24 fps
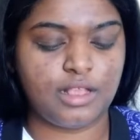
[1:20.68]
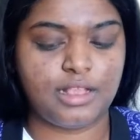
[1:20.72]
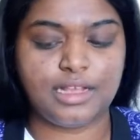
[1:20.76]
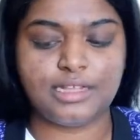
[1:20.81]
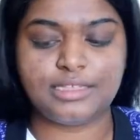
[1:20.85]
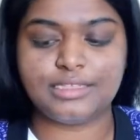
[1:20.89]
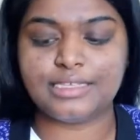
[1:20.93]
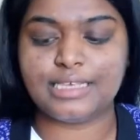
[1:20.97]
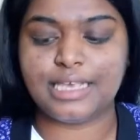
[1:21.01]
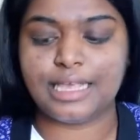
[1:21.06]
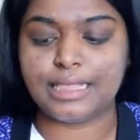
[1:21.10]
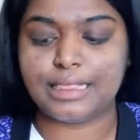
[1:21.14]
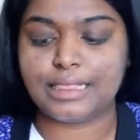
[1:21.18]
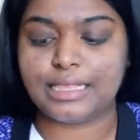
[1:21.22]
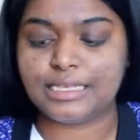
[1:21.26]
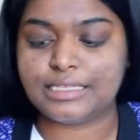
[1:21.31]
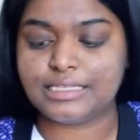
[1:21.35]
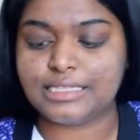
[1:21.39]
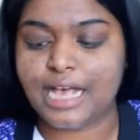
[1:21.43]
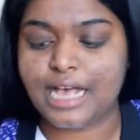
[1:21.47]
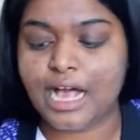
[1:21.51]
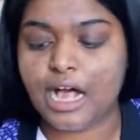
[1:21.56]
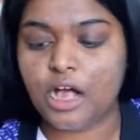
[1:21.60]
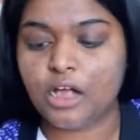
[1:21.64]
Let's get
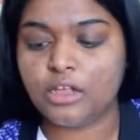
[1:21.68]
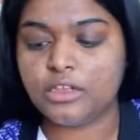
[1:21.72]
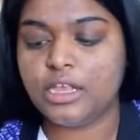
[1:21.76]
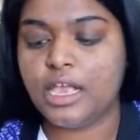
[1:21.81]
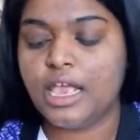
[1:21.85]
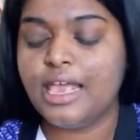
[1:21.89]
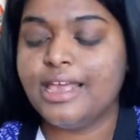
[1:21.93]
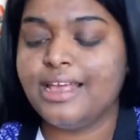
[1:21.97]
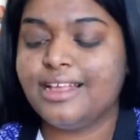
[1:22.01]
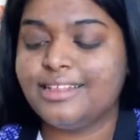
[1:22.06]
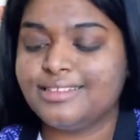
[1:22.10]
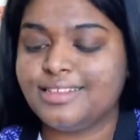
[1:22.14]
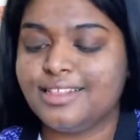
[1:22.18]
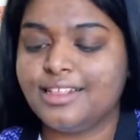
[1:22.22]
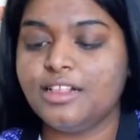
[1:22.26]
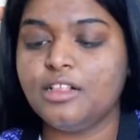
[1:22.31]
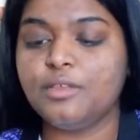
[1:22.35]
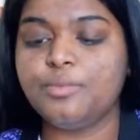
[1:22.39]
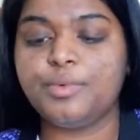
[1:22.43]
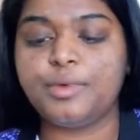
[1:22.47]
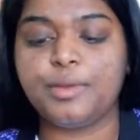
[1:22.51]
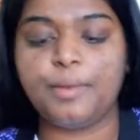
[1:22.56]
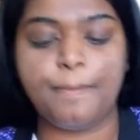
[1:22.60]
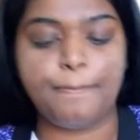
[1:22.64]
this out. It's a
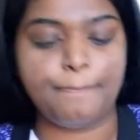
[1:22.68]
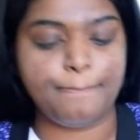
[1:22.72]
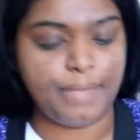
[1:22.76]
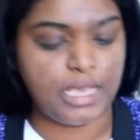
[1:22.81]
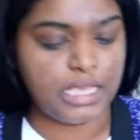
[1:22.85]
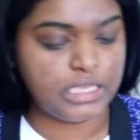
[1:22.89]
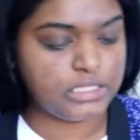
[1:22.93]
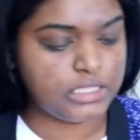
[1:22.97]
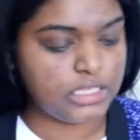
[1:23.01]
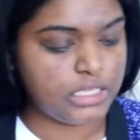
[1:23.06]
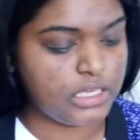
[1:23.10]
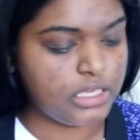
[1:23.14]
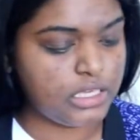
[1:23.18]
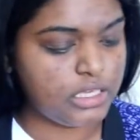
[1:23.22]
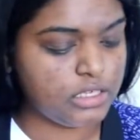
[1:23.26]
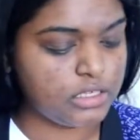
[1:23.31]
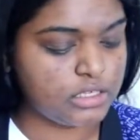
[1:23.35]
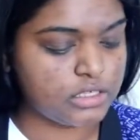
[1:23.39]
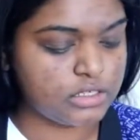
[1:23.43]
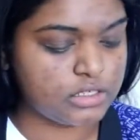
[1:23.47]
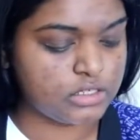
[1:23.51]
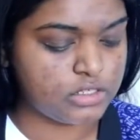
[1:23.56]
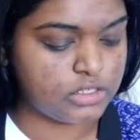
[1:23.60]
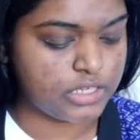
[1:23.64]
little bit messy
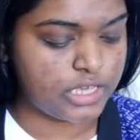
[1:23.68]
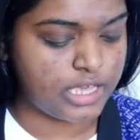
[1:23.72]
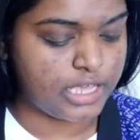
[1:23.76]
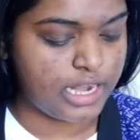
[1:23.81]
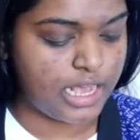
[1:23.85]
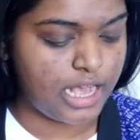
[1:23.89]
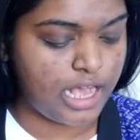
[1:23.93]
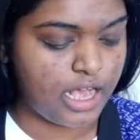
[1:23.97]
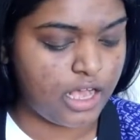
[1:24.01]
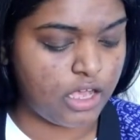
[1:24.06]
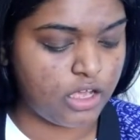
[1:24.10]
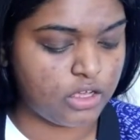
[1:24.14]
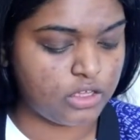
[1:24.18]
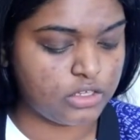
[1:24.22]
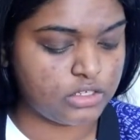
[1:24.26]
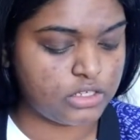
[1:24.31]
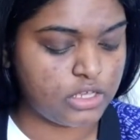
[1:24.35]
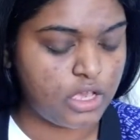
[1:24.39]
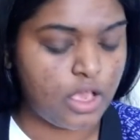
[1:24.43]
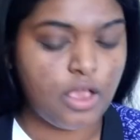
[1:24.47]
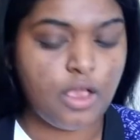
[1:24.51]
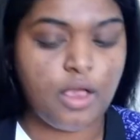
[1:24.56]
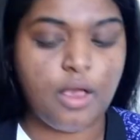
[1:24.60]
to get out.